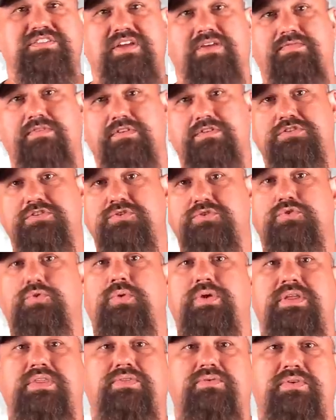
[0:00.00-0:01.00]
several
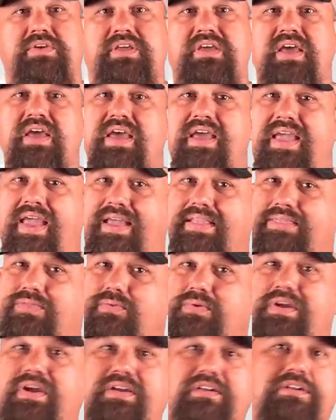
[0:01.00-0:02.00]
223 and
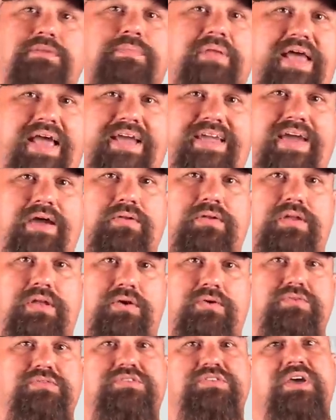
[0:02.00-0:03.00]
300 Blackout
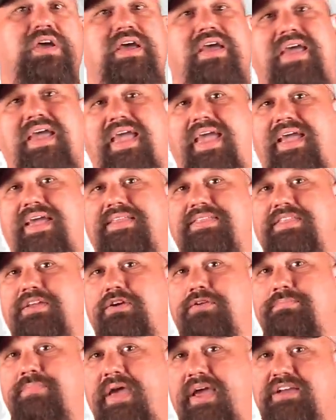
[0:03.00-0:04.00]
loads, and
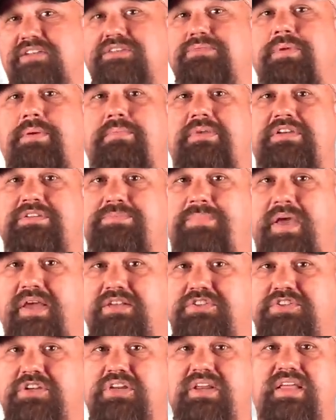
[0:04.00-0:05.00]
their maximum
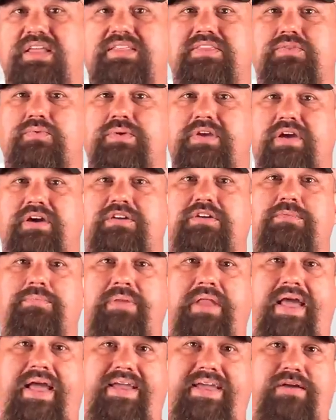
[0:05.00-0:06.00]
expansion in 300
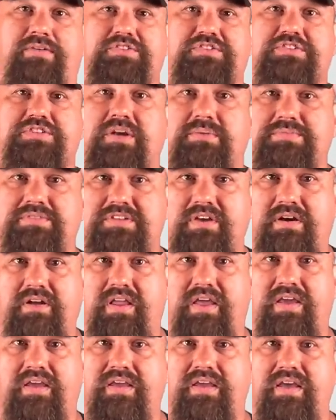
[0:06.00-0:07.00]
Blackout
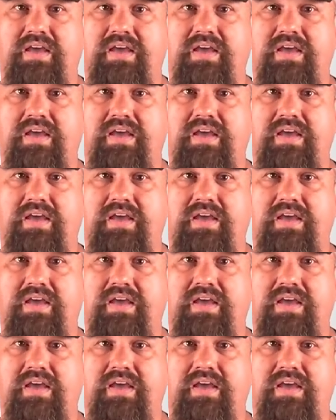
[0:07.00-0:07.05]
subsonic.